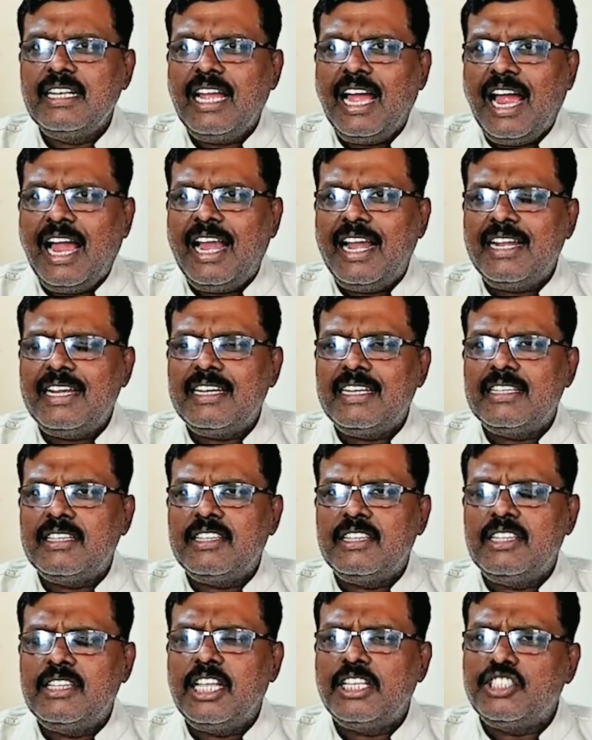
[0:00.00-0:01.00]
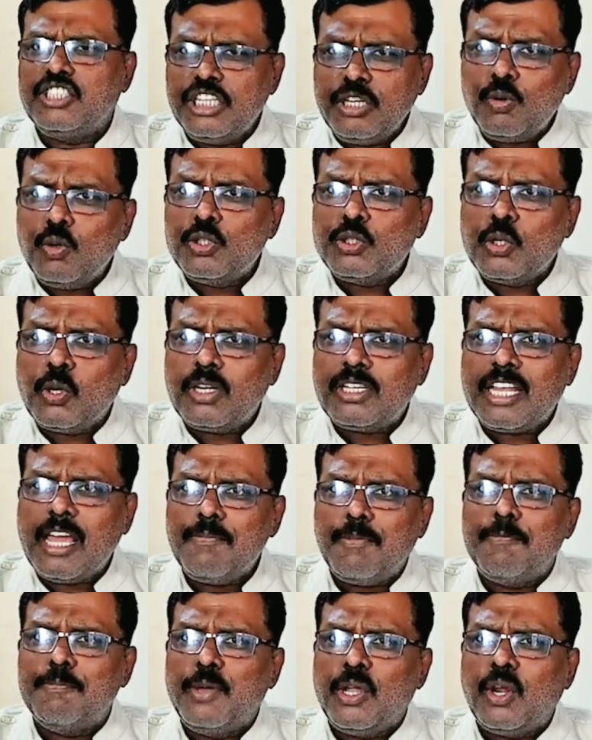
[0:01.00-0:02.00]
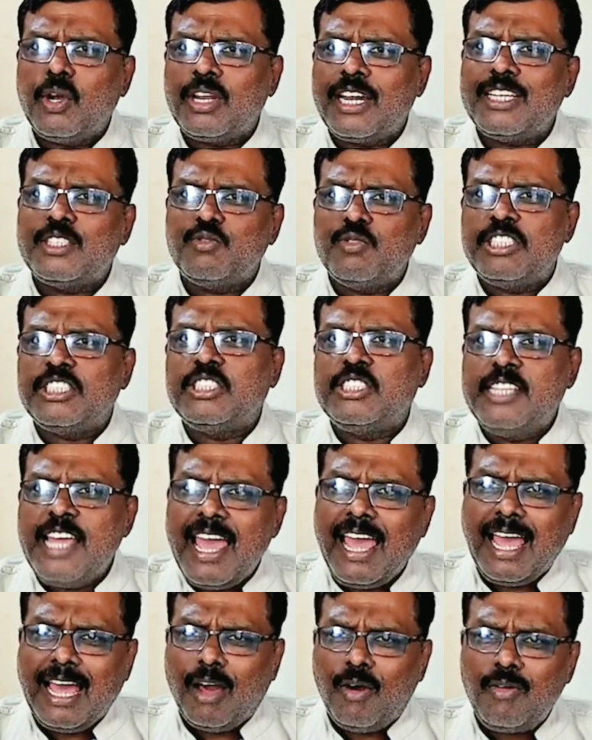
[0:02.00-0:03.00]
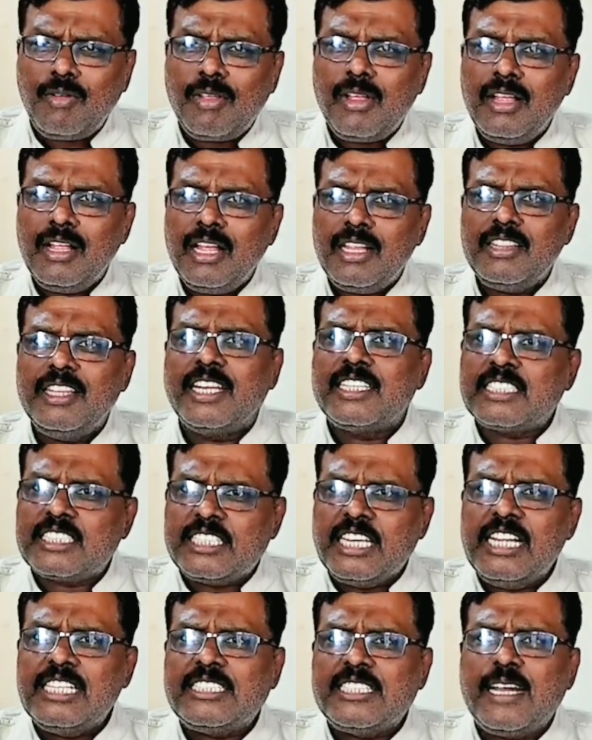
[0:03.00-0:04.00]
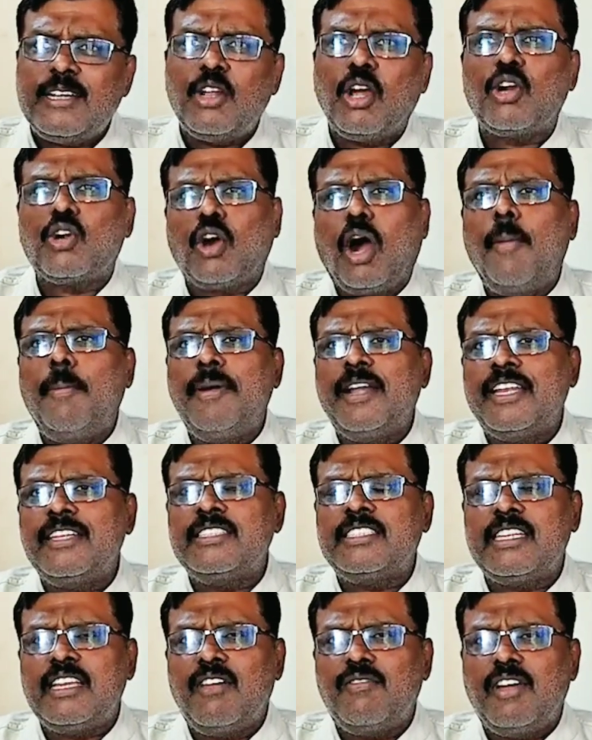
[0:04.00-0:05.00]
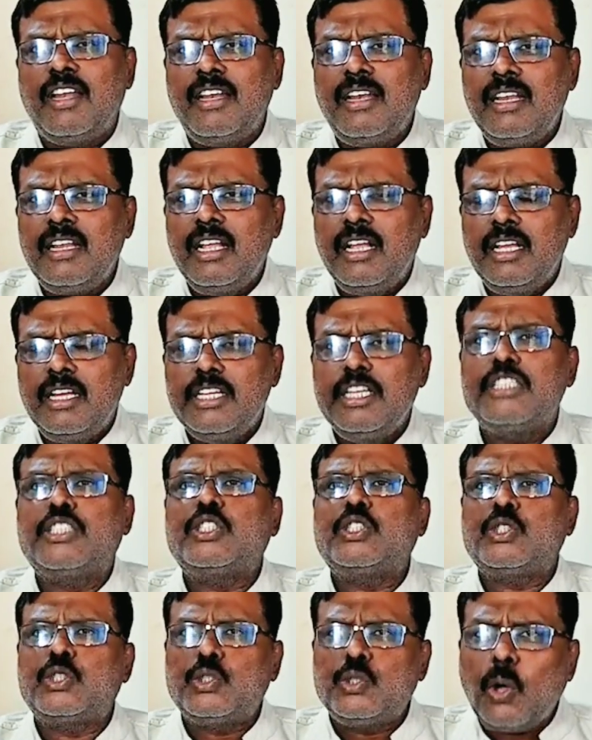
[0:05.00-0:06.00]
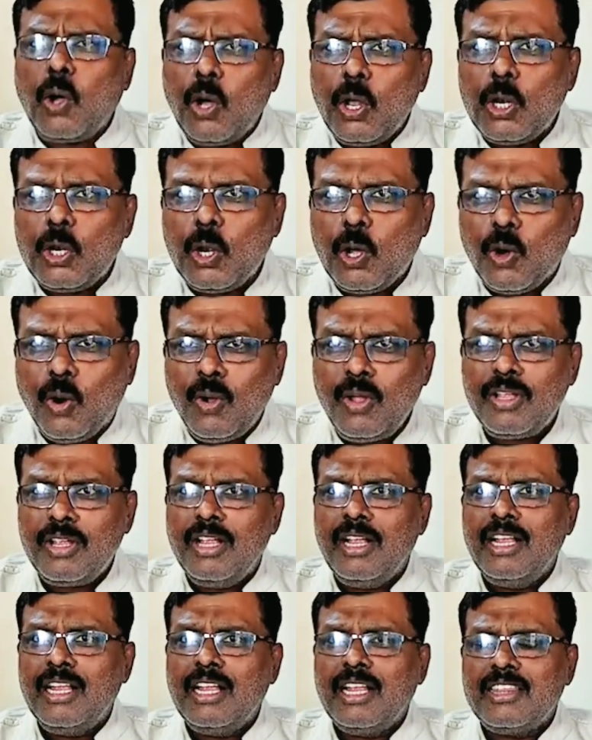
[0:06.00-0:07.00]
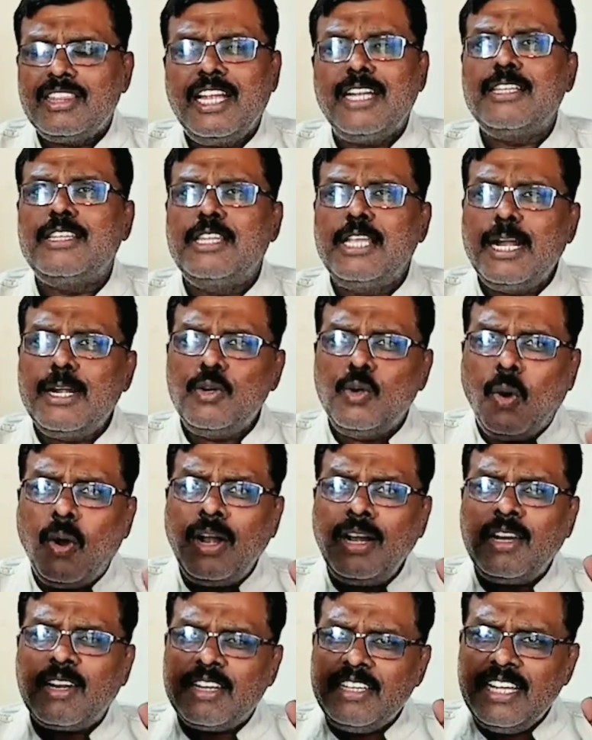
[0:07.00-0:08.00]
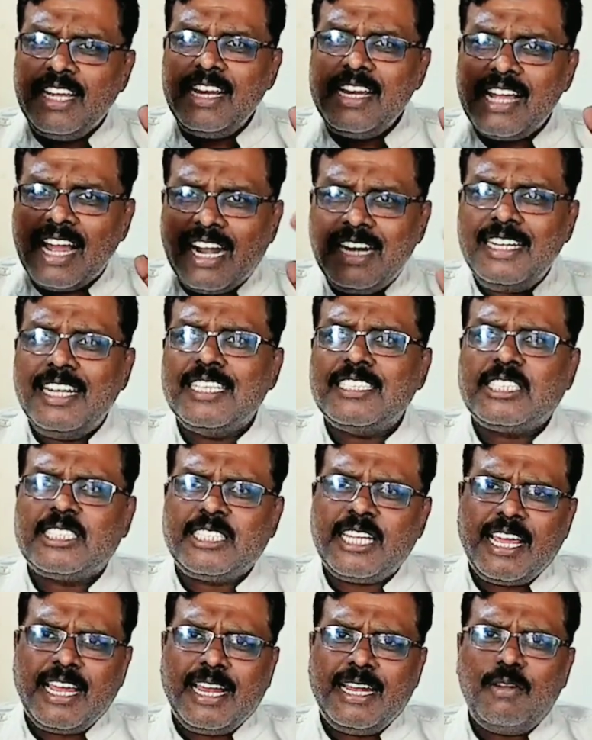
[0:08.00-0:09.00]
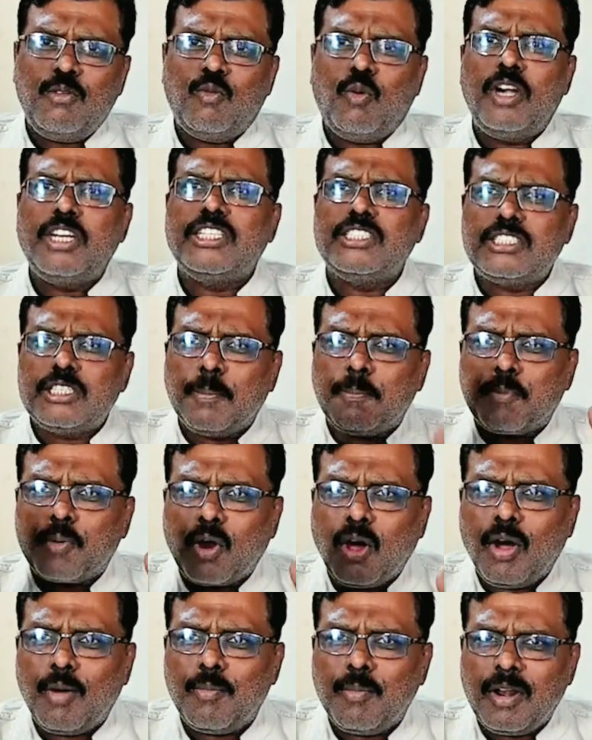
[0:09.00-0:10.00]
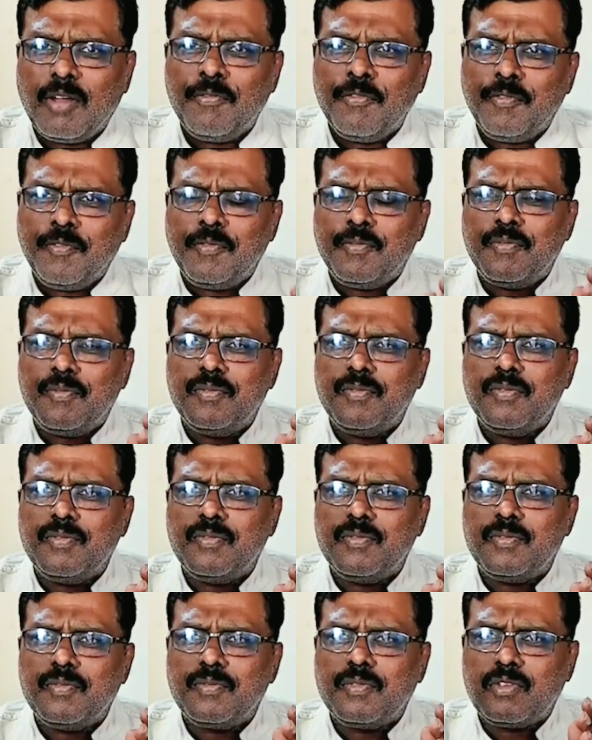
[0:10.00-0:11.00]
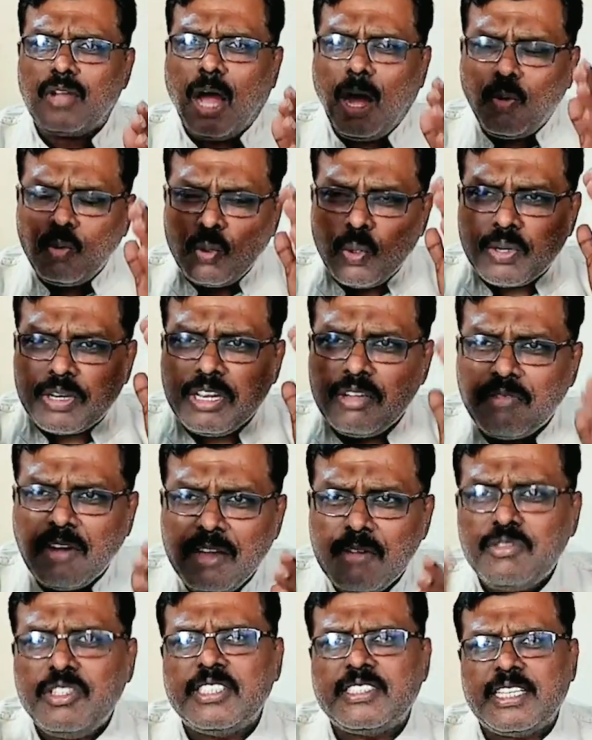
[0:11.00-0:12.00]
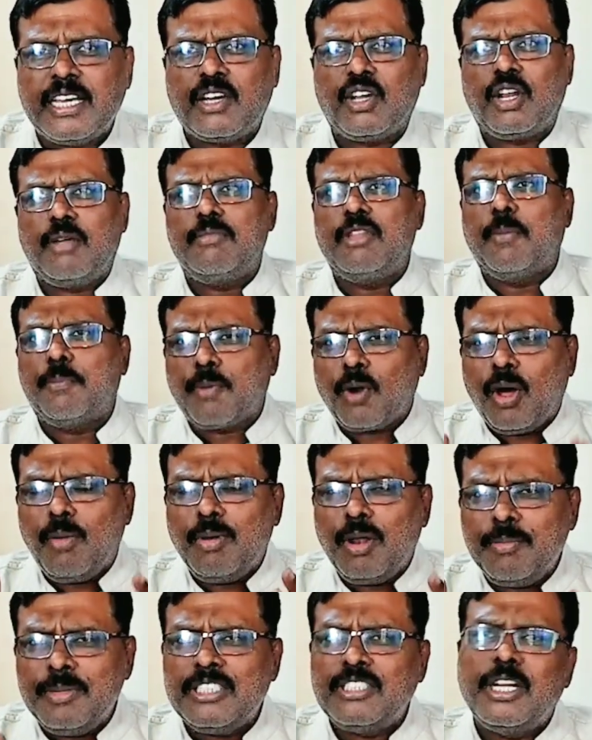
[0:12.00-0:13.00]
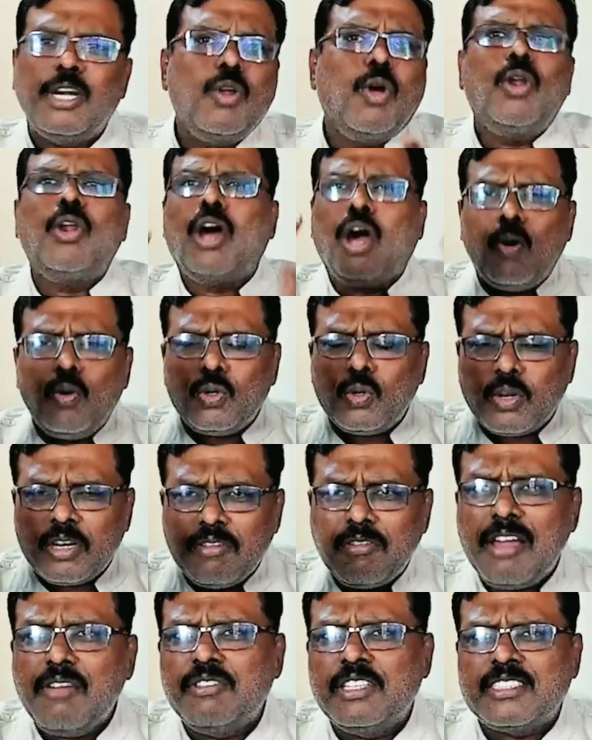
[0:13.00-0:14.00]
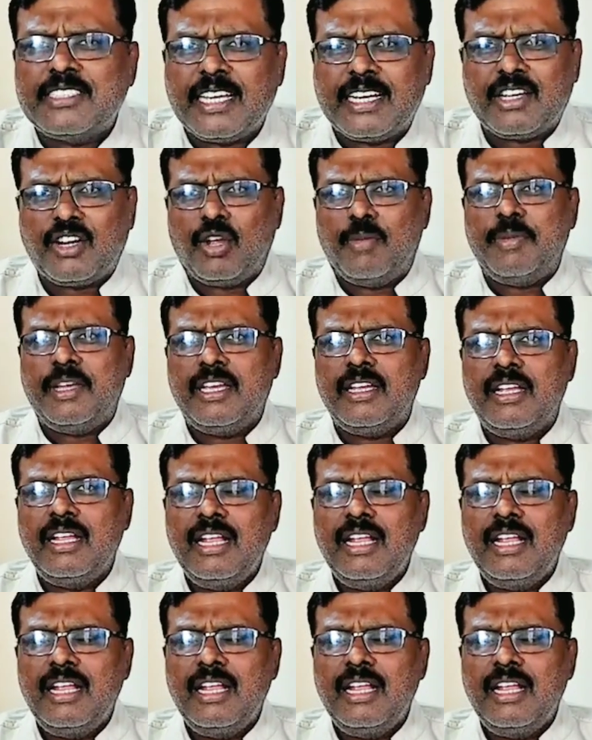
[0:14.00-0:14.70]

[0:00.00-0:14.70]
And the G. Huzur type of bureaucrats which they have, their skill set or competence level is so low that they don't really understand what is the problem, how to revive this economy. The problem is they don't know how to revive this economy.